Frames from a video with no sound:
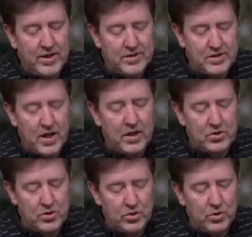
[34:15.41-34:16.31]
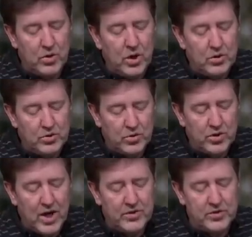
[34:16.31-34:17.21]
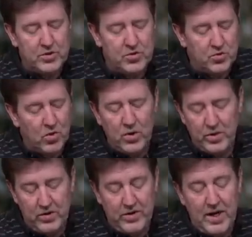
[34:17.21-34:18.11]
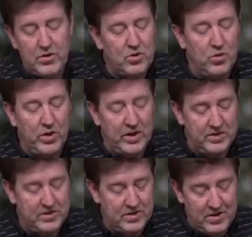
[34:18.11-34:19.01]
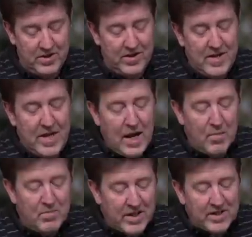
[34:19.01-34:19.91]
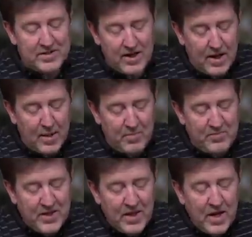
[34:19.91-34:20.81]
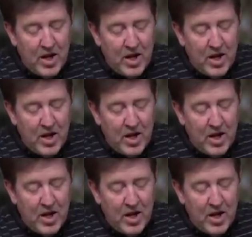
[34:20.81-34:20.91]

set to Do Not Destroy, whatever that tune is, a miktam